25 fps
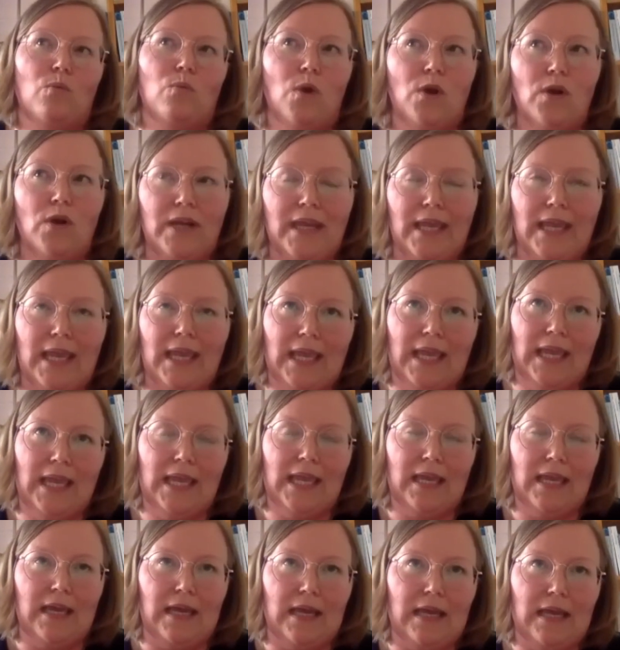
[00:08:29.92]
working
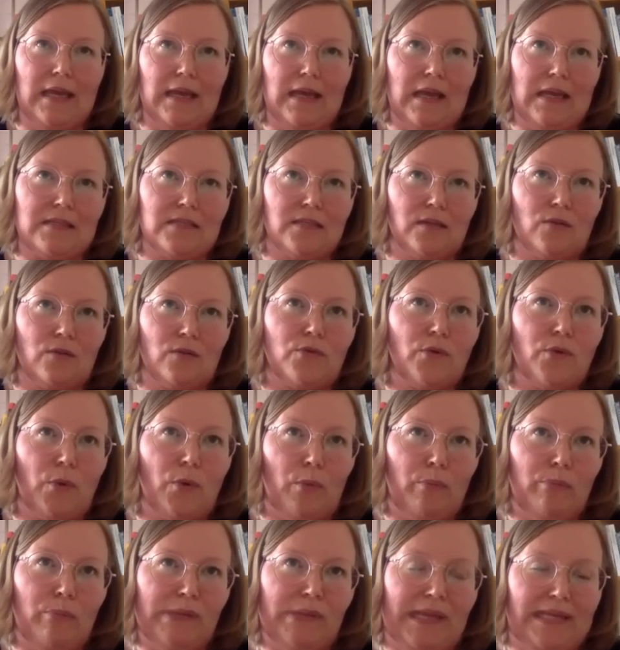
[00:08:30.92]
as a
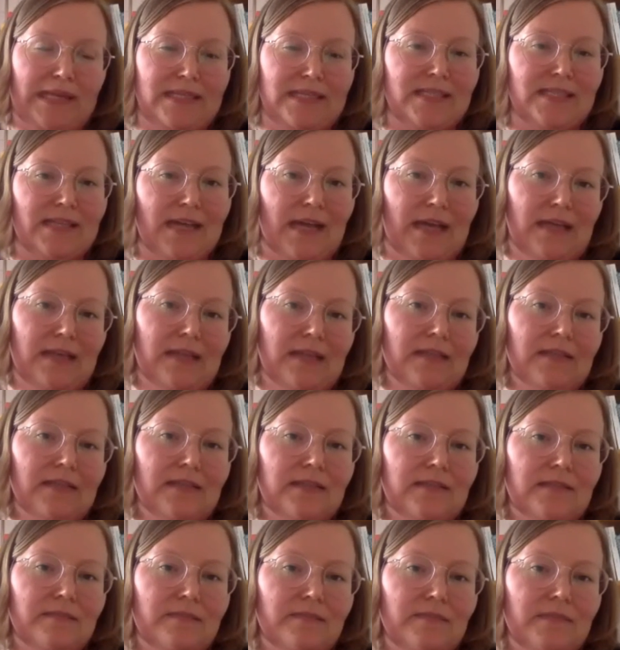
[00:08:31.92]
group in
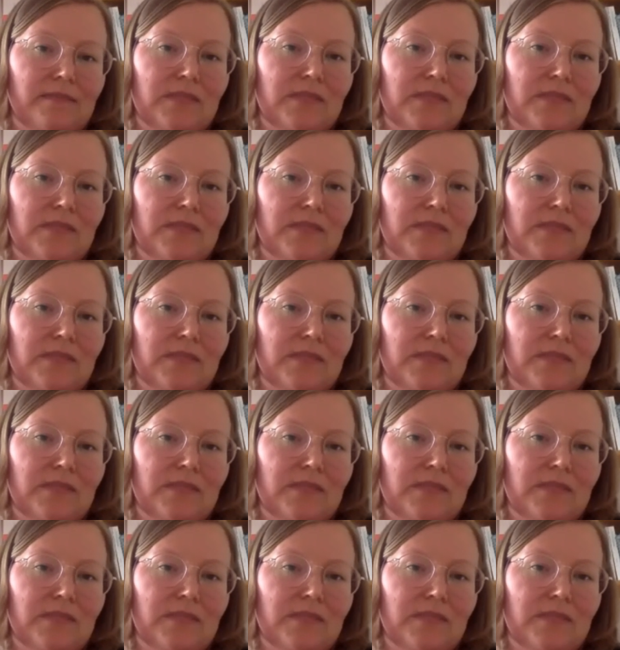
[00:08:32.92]
silence.